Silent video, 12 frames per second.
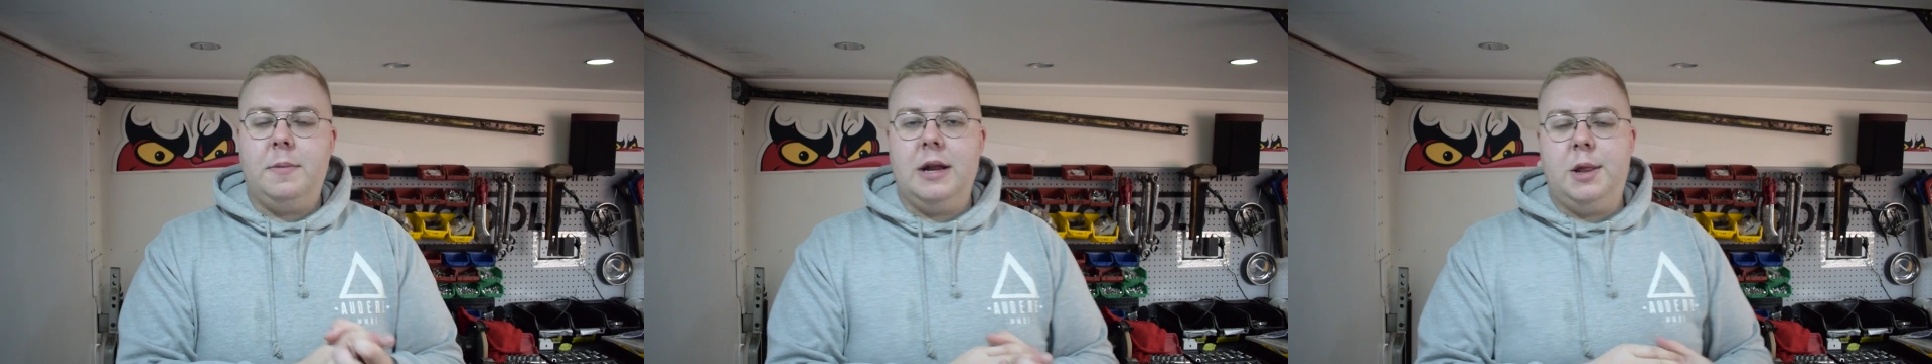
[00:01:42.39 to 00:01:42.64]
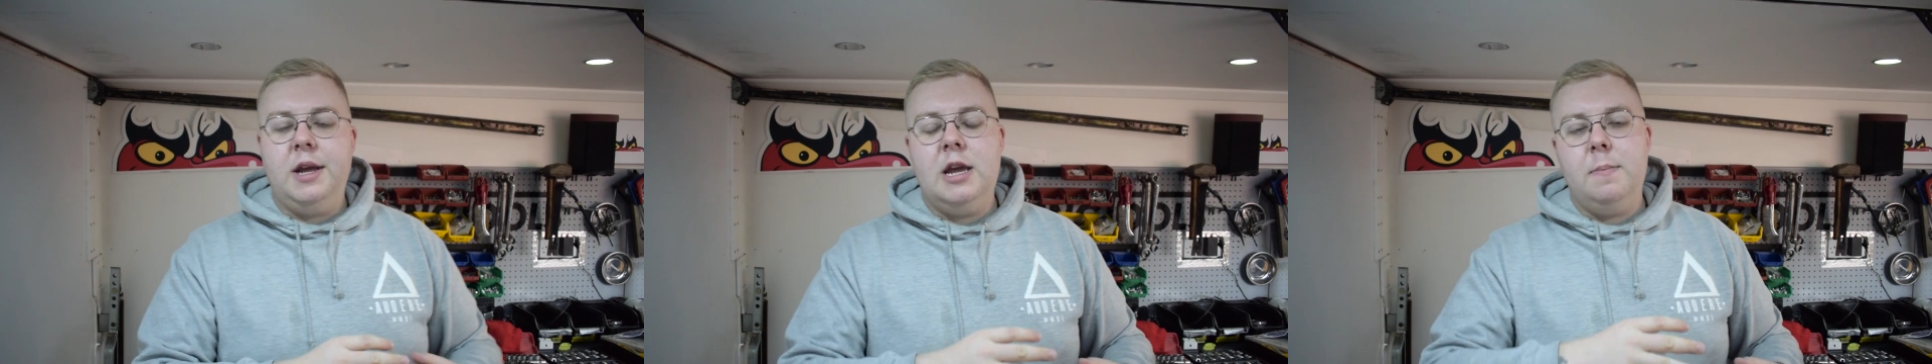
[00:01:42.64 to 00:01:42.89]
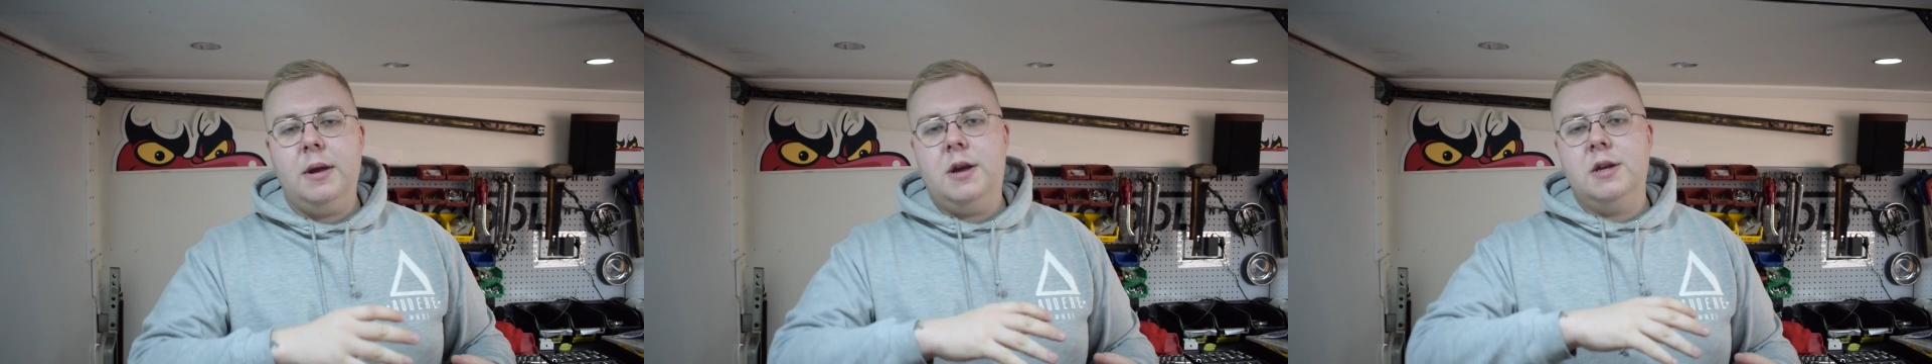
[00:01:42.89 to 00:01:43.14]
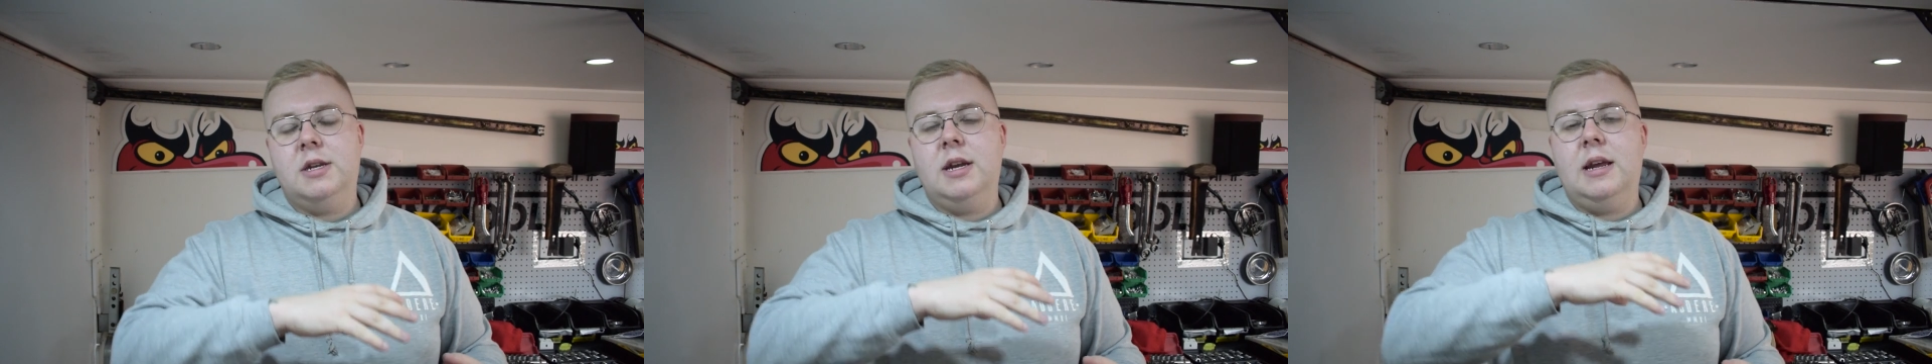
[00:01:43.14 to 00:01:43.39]
and I think it's
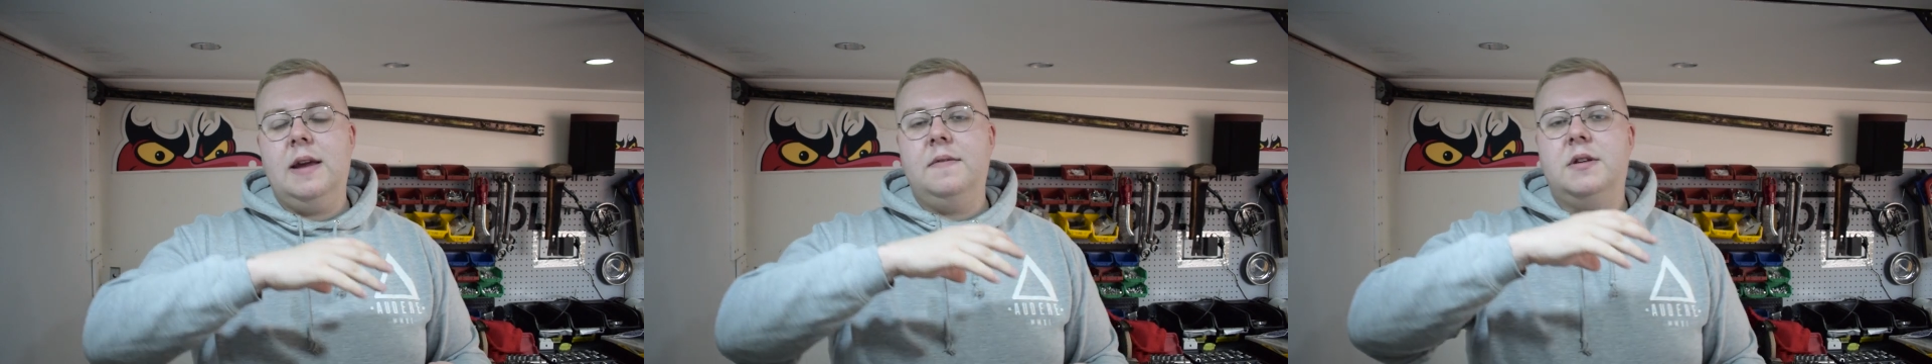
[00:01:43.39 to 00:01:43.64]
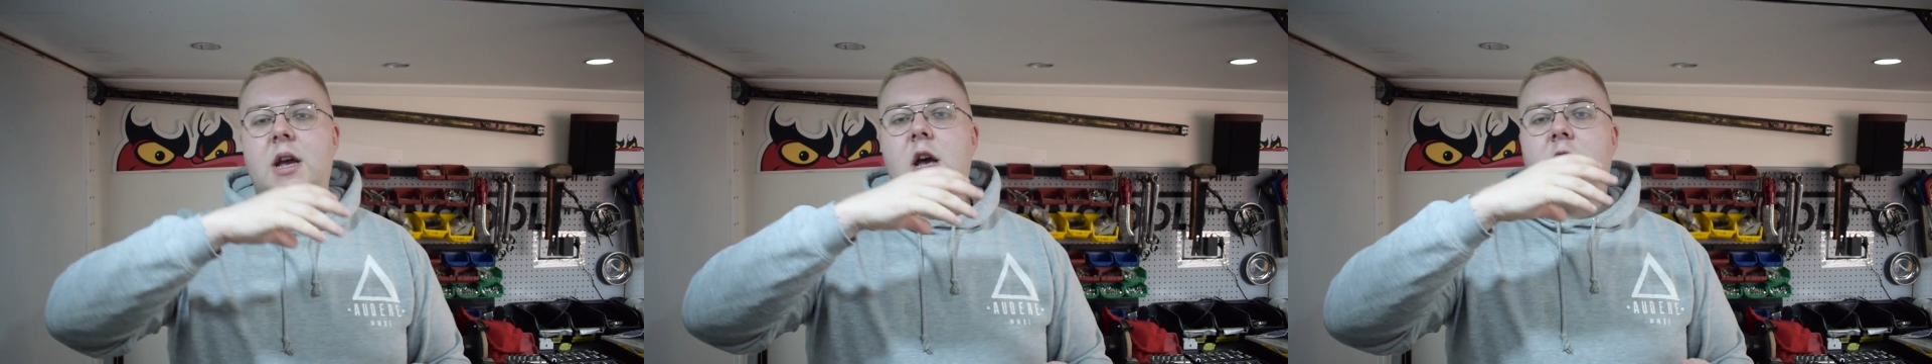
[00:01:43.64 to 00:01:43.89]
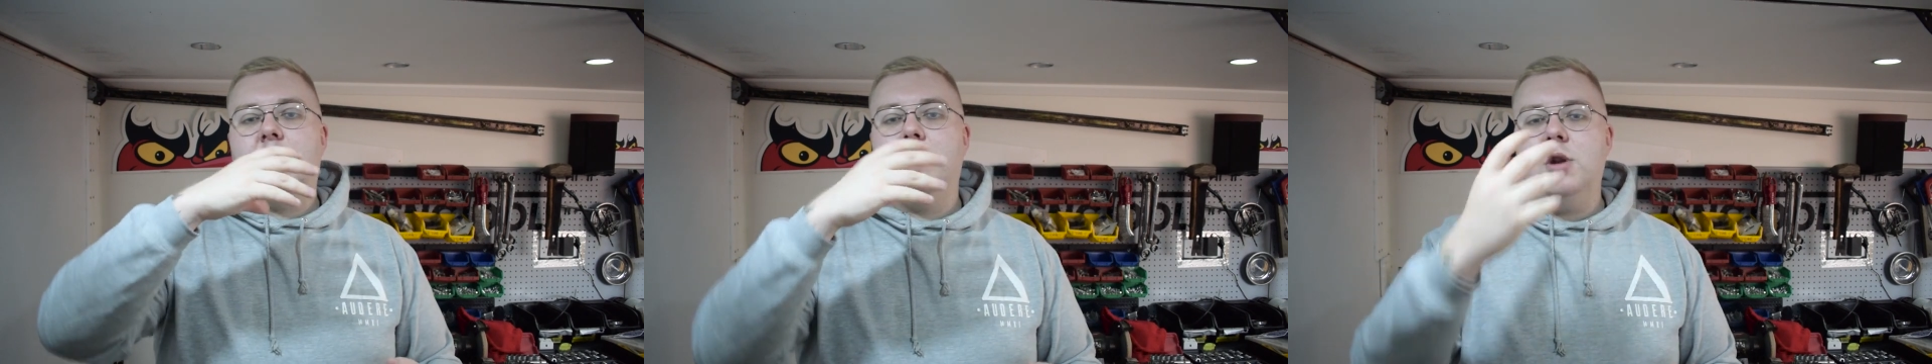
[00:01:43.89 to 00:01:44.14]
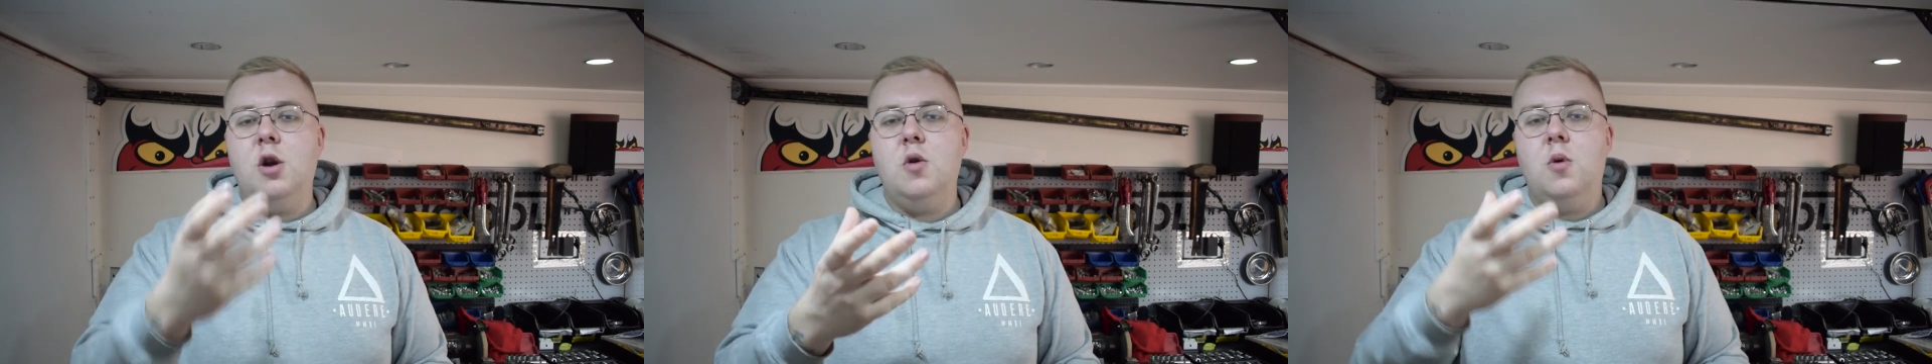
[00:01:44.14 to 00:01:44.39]
because it gives
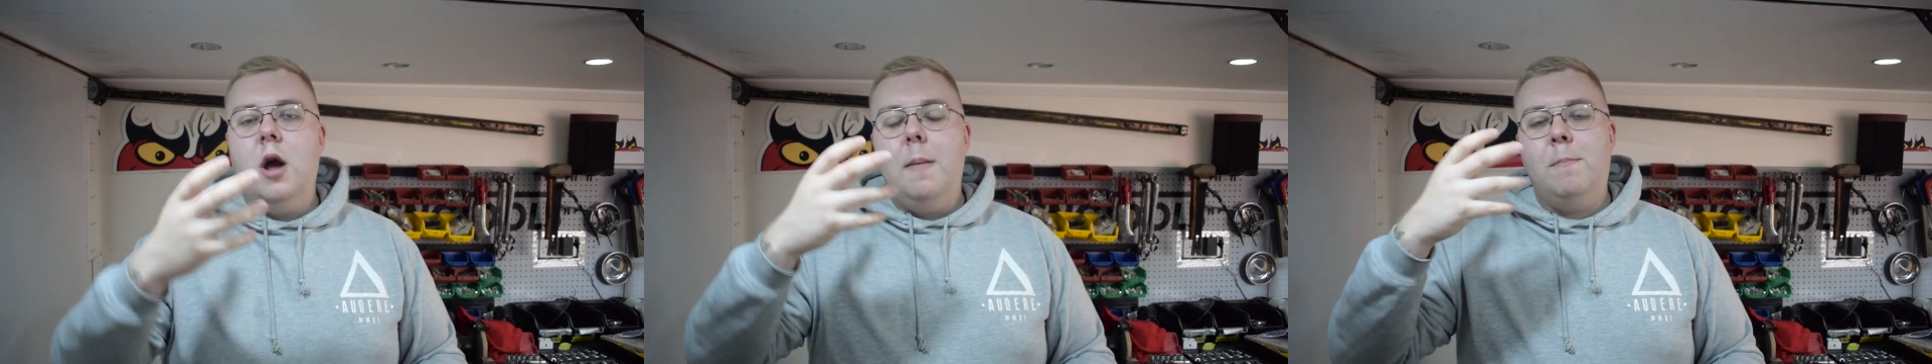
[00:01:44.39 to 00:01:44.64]
some new